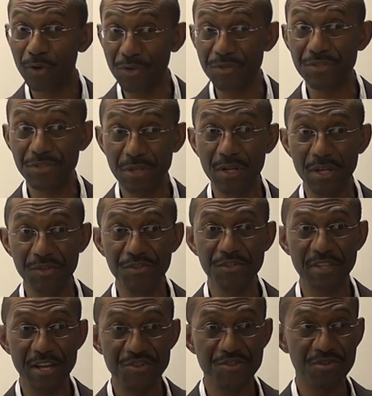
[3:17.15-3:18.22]
concerns
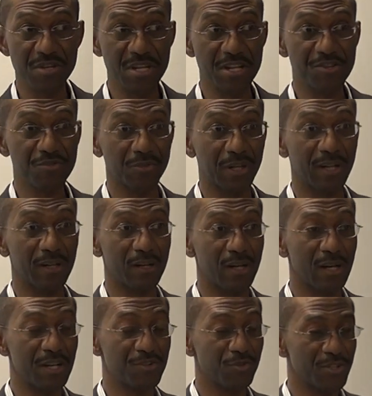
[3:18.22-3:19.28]
that you need to
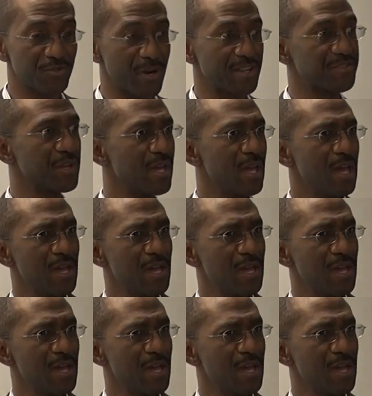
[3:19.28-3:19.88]
address.